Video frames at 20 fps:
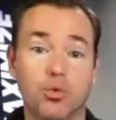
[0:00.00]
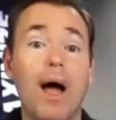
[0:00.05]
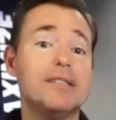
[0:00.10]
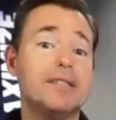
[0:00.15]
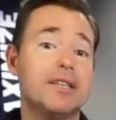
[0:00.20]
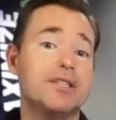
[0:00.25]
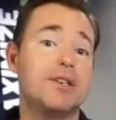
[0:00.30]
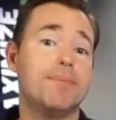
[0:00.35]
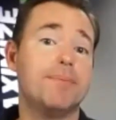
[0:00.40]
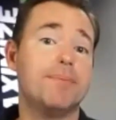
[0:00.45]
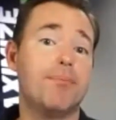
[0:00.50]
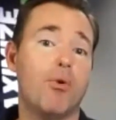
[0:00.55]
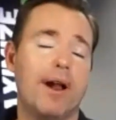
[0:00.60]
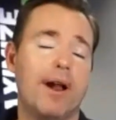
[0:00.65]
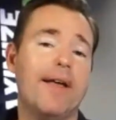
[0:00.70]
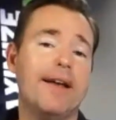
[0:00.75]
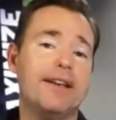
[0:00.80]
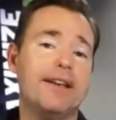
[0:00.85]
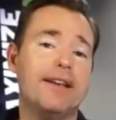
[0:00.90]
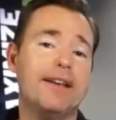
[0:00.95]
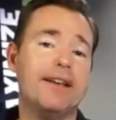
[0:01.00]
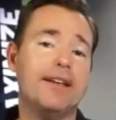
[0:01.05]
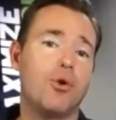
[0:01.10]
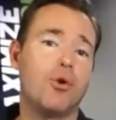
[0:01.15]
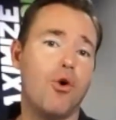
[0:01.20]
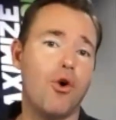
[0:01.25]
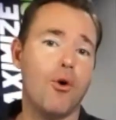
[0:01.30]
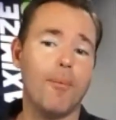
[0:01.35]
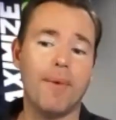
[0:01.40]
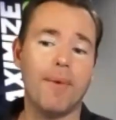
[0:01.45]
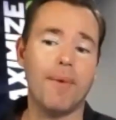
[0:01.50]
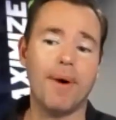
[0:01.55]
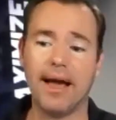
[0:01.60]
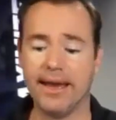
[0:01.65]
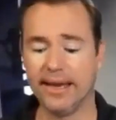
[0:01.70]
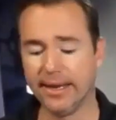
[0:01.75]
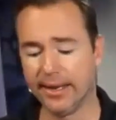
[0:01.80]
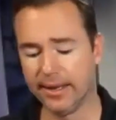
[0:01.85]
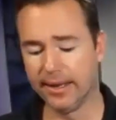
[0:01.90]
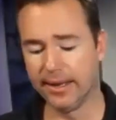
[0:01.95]
Why is this important? I like to start all
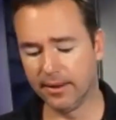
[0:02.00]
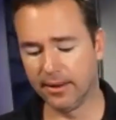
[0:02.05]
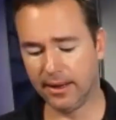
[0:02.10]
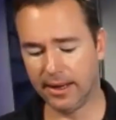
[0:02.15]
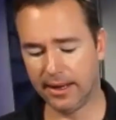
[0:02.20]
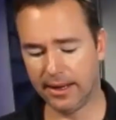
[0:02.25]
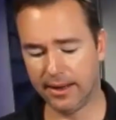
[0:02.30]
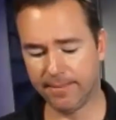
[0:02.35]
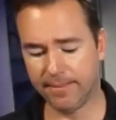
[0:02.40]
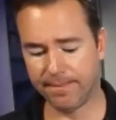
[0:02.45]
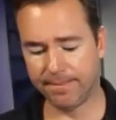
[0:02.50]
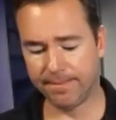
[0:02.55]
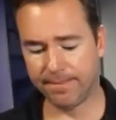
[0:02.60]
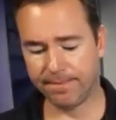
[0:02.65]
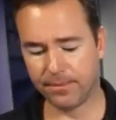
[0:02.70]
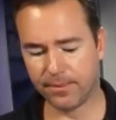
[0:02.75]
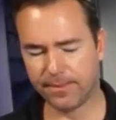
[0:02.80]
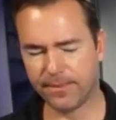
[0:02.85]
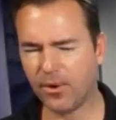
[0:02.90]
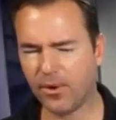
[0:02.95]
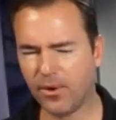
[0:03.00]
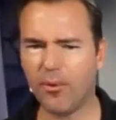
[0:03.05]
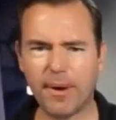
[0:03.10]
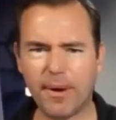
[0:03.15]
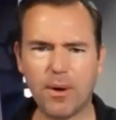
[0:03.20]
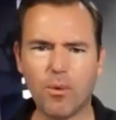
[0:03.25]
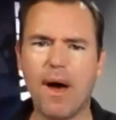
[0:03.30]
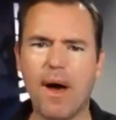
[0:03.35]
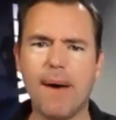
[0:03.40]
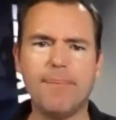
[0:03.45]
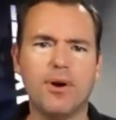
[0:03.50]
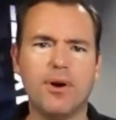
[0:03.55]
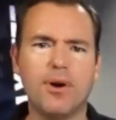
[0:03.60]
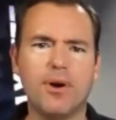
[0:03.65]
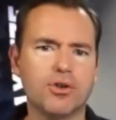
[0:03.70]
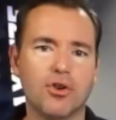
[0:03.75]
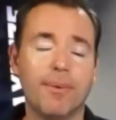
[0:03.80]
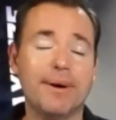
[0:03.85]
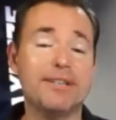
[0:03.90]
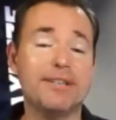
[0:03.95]
my
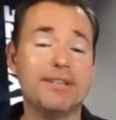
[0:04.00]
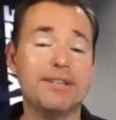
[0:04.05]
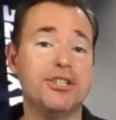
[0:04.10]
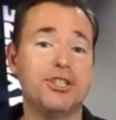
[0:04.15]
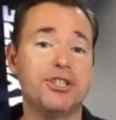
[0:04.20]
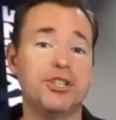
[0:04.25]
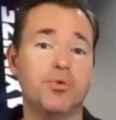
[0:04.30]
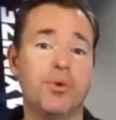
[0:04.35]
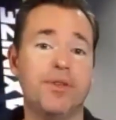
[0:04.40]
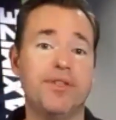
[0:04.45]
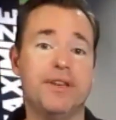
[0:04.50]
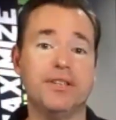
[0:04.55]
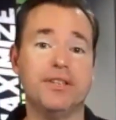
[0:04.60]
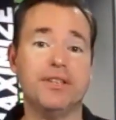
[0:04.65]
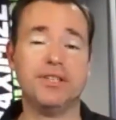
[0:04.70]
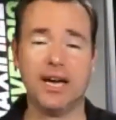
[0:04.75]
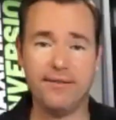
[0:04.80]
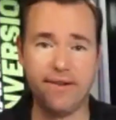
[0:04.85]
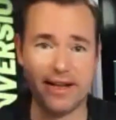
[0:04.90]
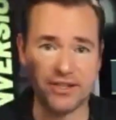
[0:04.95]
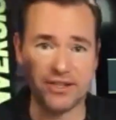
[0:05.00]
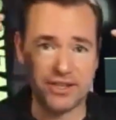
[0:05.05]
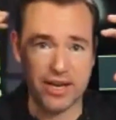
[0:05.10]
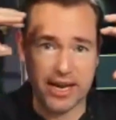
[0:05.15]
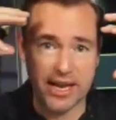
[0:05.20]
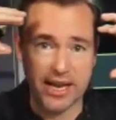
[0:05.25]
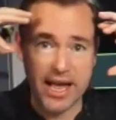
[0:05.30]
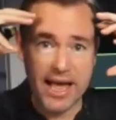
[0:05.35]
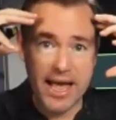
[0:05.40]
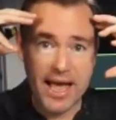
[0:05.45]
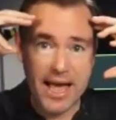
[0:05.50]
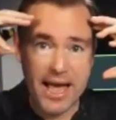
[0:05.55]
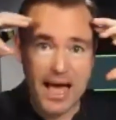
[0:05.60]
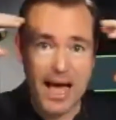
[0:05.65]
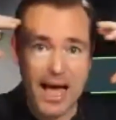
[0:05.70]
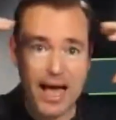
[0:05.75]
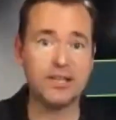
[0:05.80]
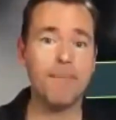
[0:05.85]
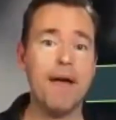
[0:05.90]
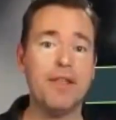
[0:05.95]
webinars, all my sessions with this kind of
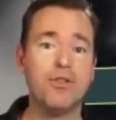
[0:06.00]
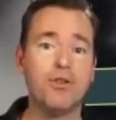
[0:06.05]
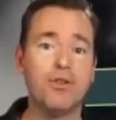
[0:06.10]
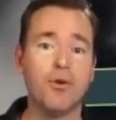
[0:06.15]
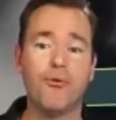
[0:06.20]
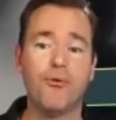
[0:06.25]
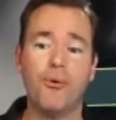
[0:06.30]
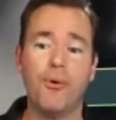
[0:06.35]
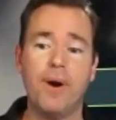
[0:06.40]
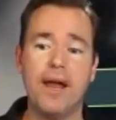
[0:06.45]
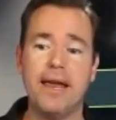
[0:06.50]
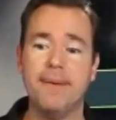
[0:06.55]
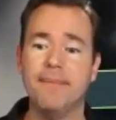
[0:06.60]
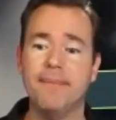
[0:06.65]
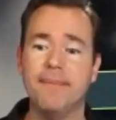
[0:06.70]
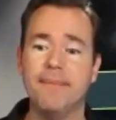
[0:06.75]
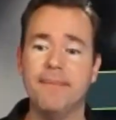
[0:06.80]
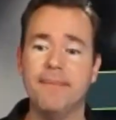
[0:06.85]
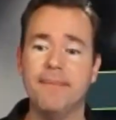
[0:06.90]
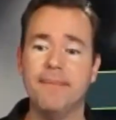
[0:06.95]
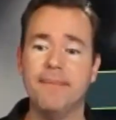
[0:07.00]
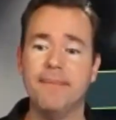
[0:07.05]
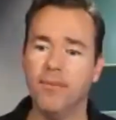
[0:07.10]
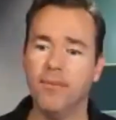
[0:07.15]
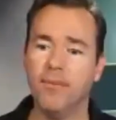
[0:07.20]
as a mental frame.